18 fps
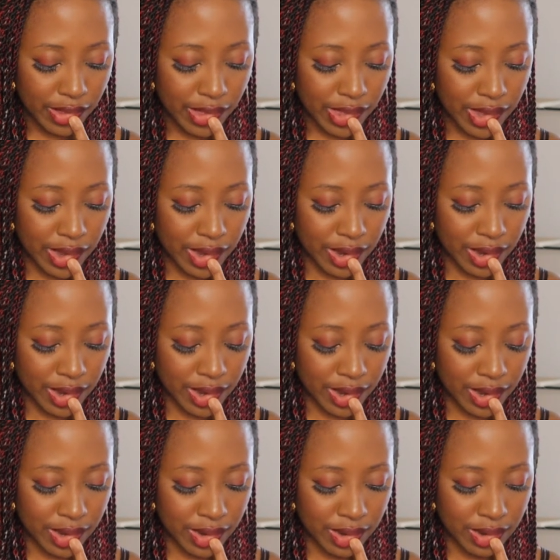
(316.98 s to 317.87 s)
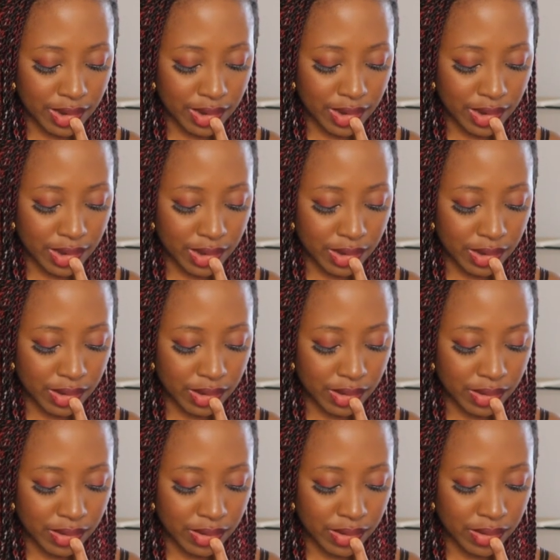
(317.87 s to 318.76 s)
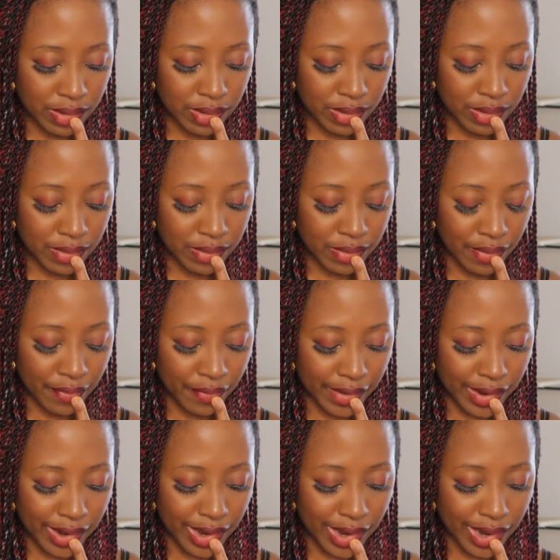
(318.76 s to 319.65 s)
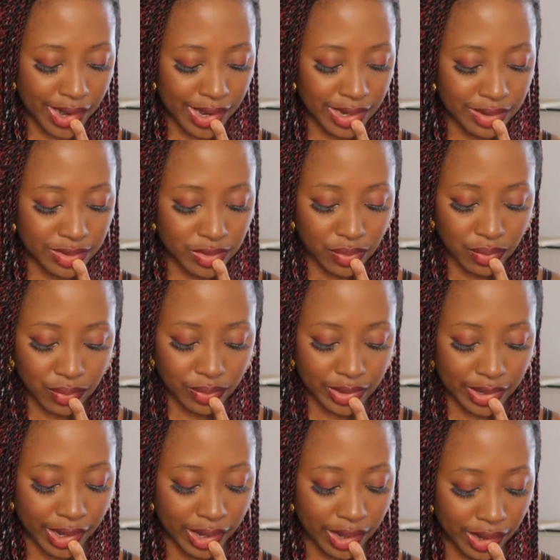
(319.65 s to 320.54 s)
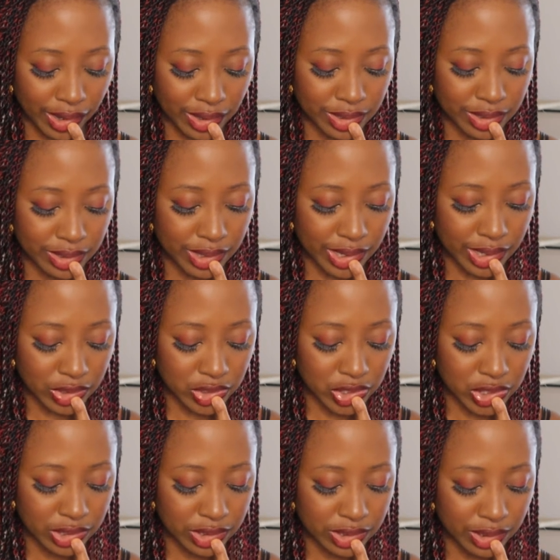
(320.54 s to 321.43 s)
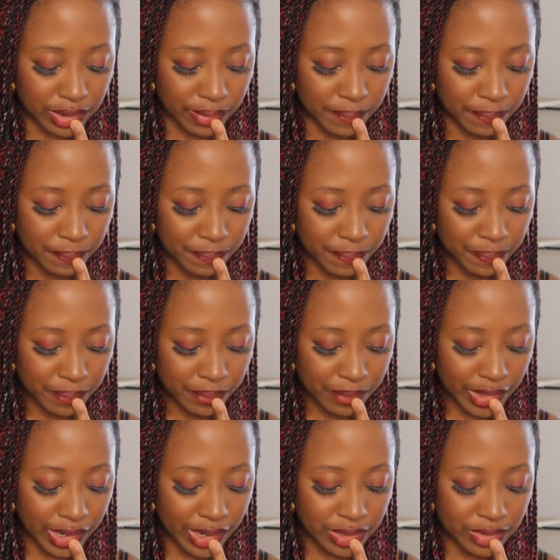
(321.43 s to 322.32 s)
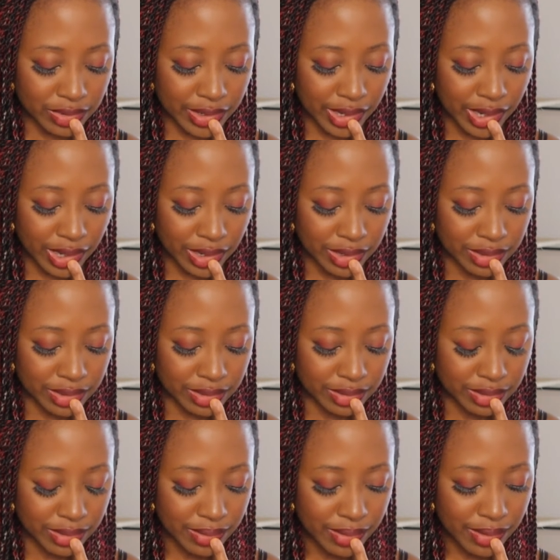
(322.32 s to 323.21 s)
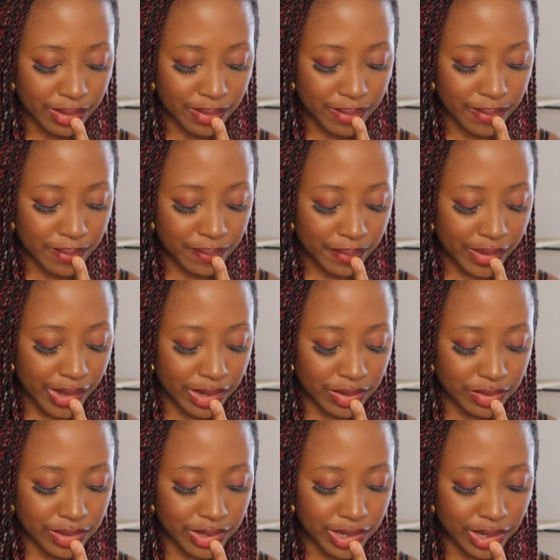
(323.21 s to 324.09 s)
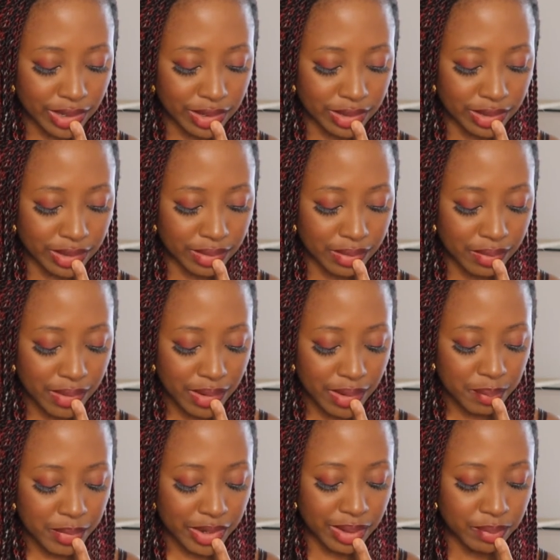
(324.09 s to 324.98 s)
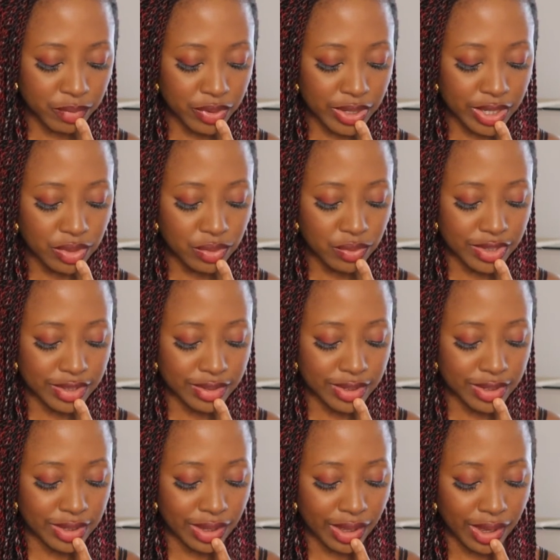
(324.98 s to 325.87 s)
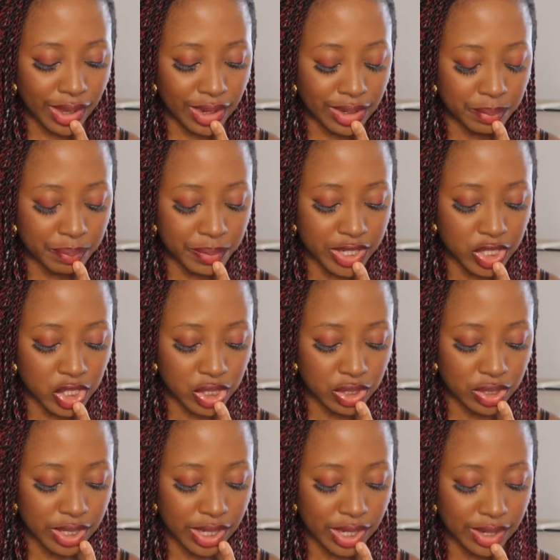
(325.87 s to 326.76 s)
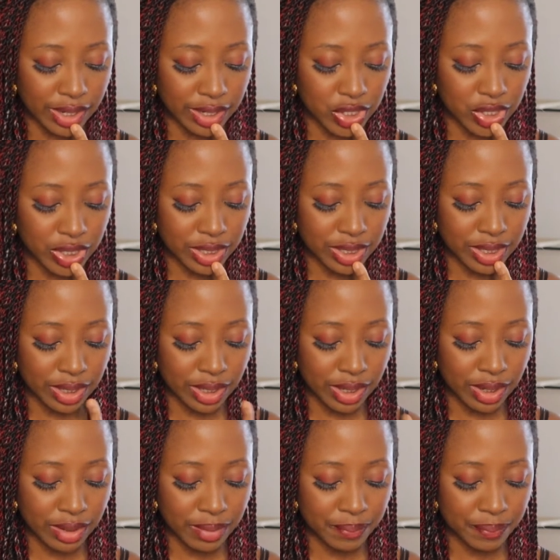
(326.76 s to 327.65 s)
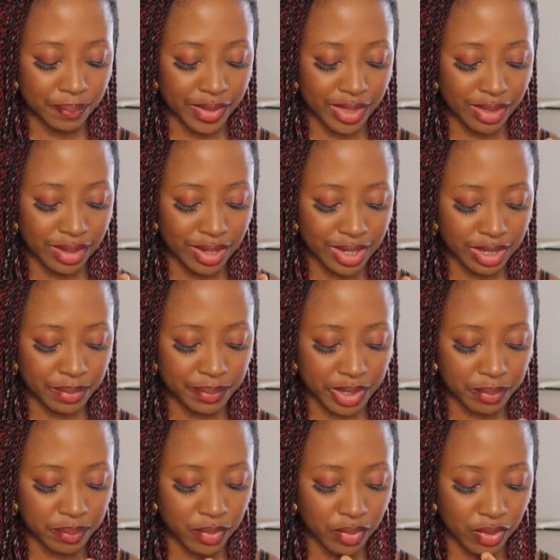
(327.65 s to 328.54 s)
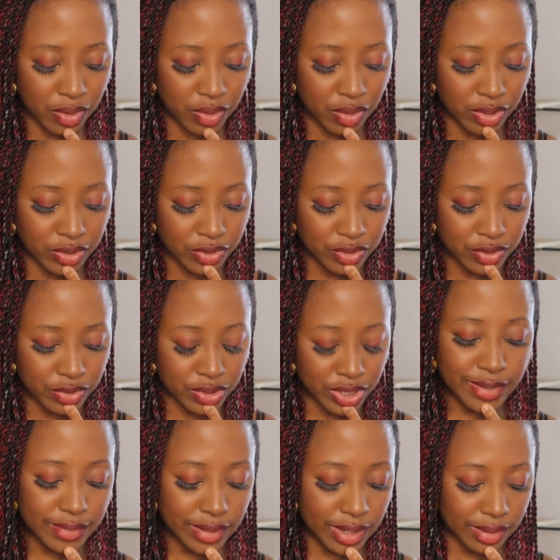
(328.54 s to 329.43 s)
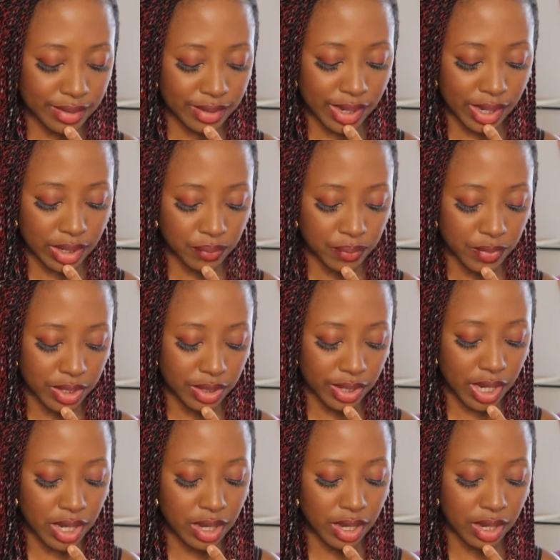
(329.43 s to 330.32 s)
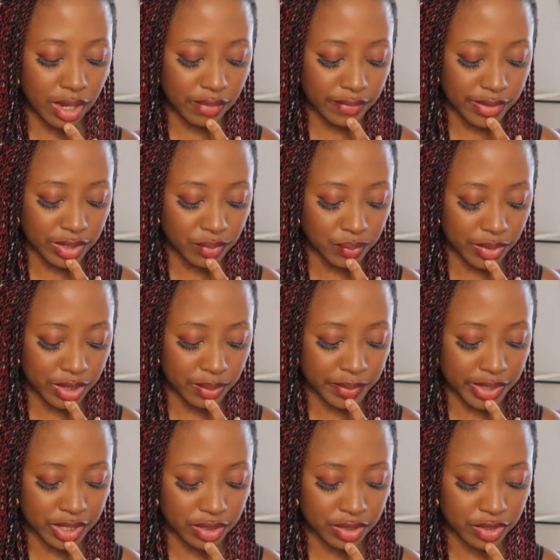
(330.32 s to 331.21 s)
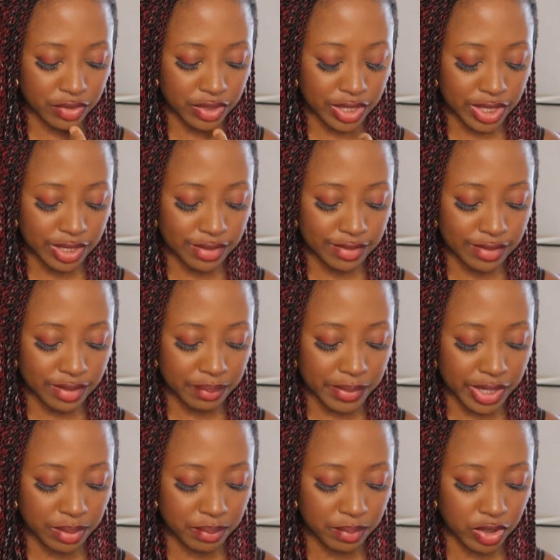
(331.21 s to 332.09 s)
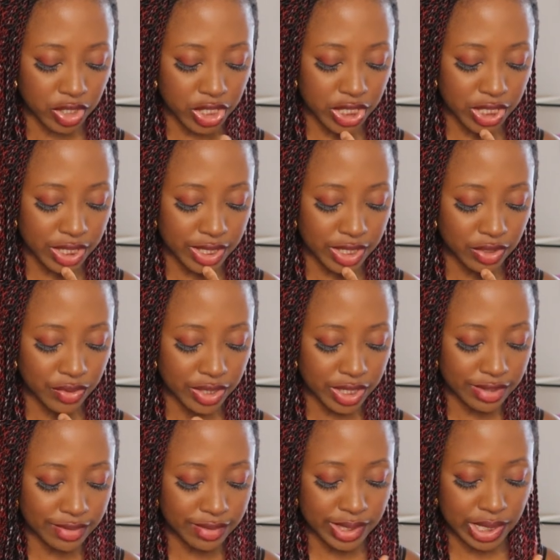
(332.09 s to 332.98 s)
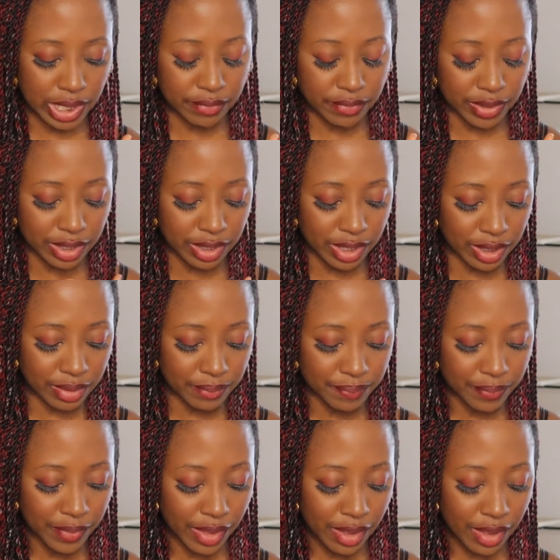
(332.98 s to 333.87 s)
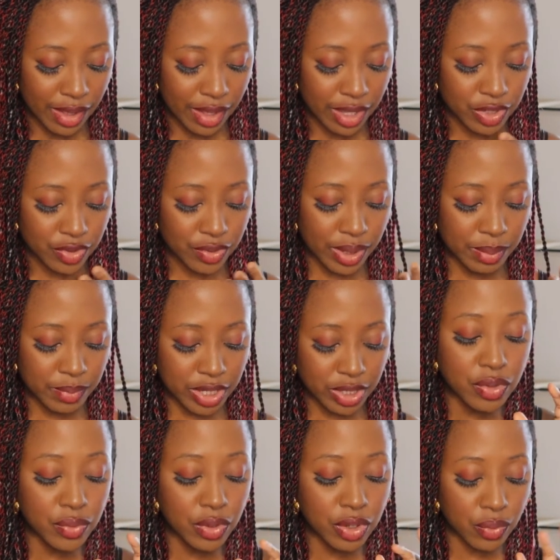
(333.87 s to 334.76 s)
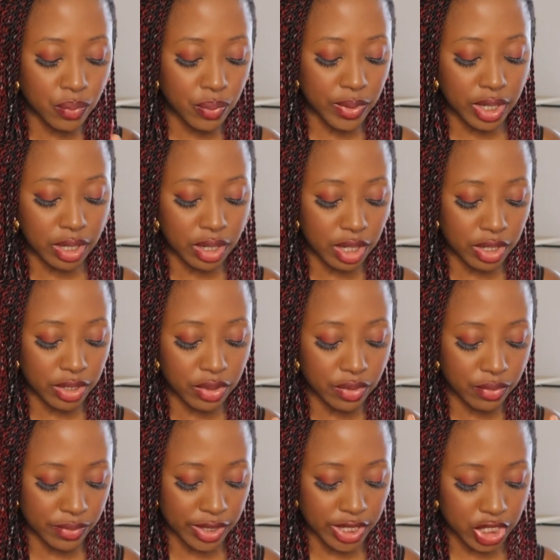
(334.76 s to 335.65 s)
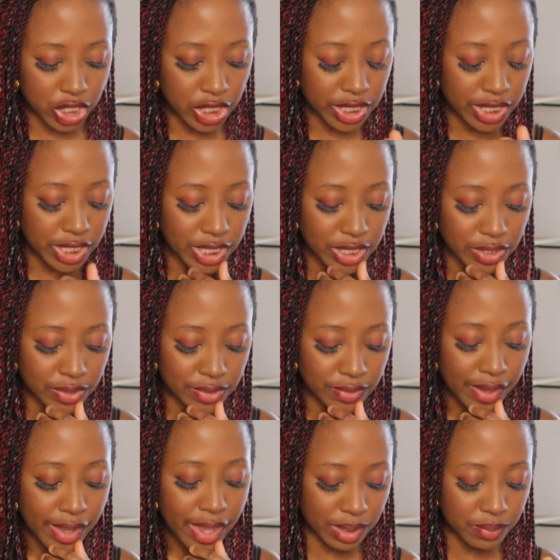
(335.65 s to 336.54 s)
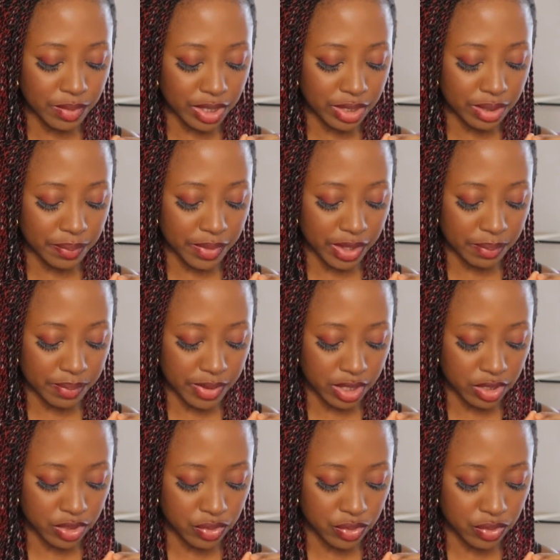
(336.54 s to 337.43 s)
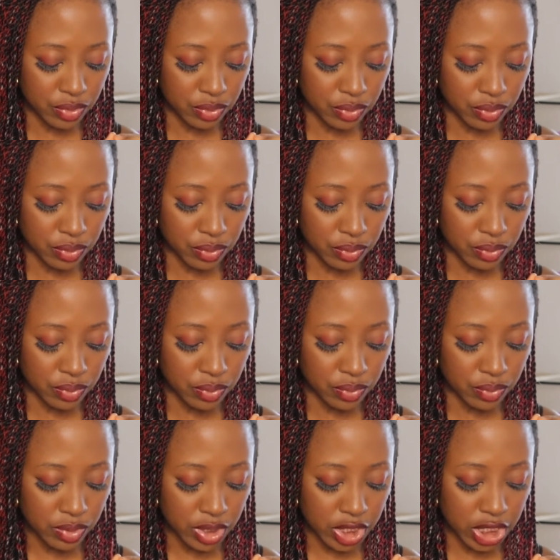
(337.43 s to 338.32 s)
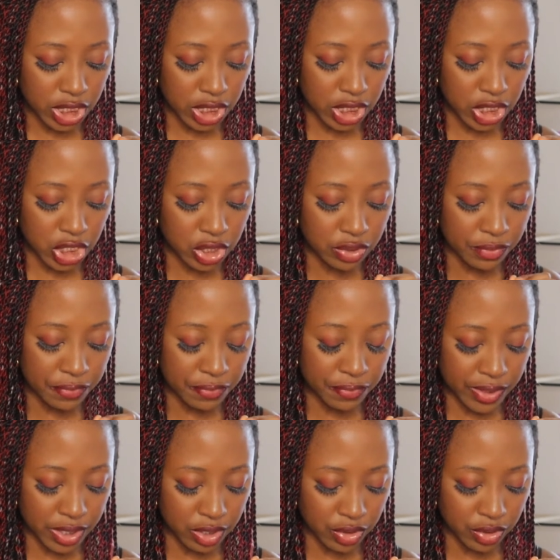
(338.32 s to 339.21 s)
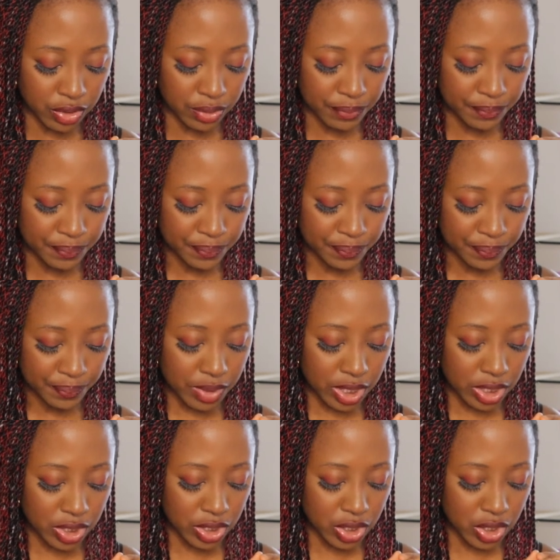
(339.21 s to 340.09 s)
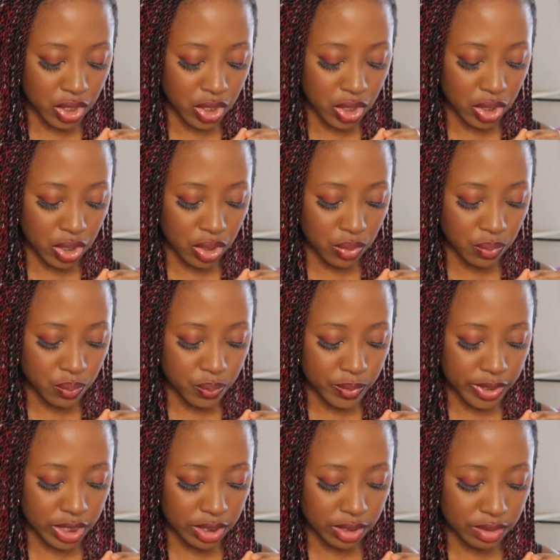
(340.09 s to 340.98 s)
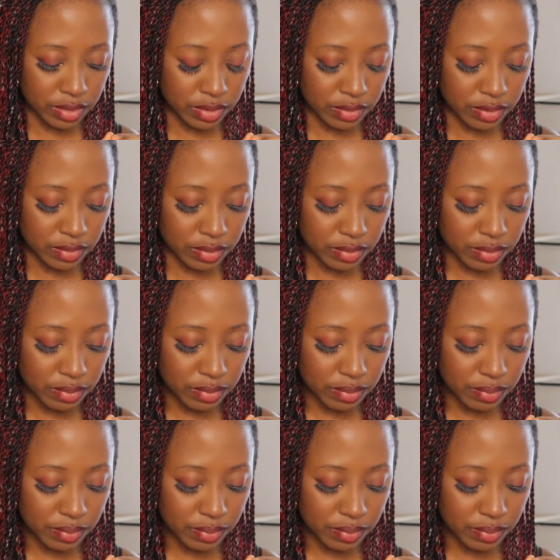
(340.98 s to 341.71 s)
And I don't hate it, actually. I don't hate it. But I'm trying to see any picture that actually can be a little bit more closer. Let's get that one. I love that one because you can see my emotion and you can see everything. So I'm gonna do a quick color correction here. I'm gonna be able to change the filter. I'm gonna go with